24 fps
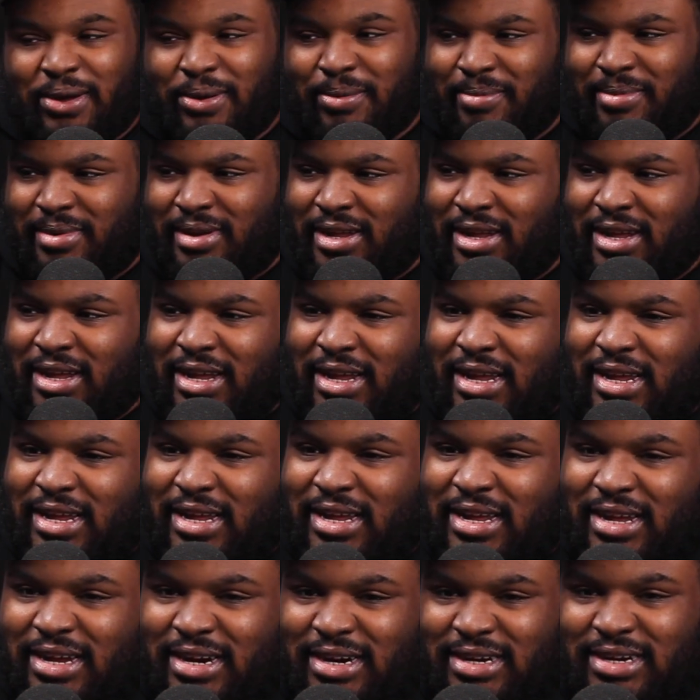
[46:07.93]
A$AP Rocky was
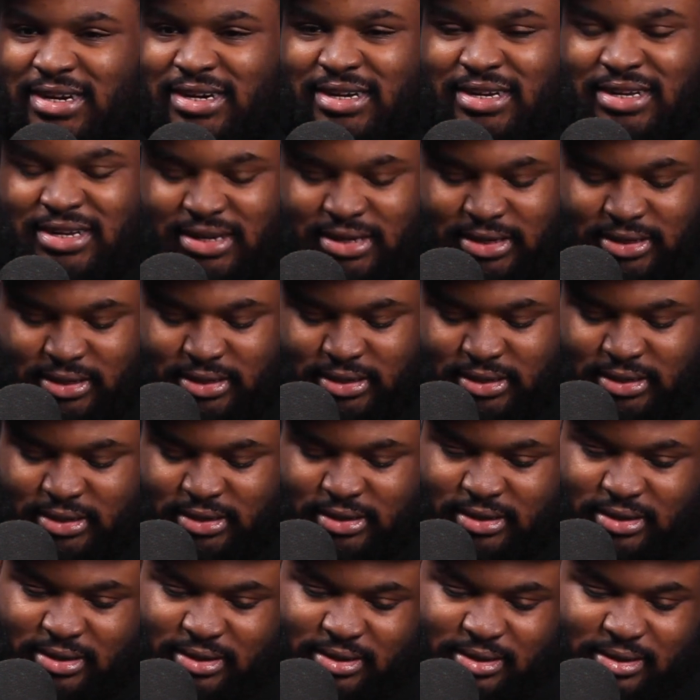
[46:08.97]
an artist. I say that
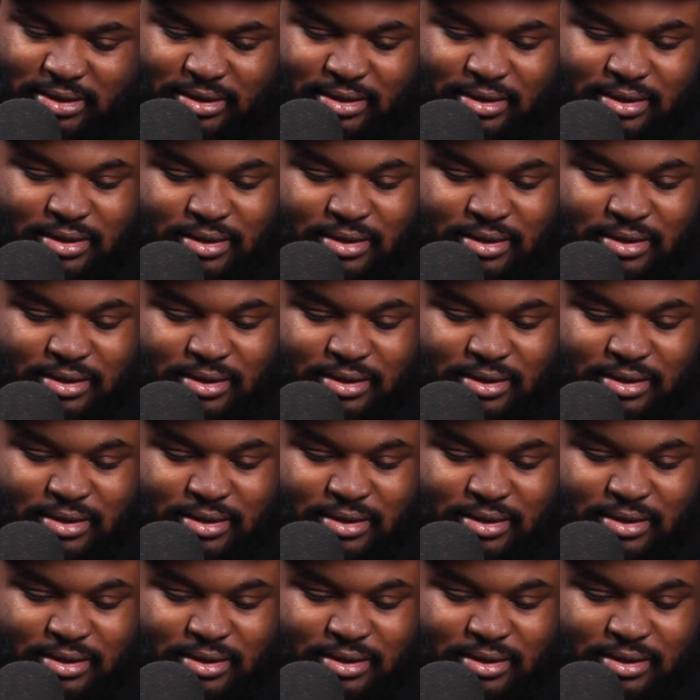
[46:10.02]
was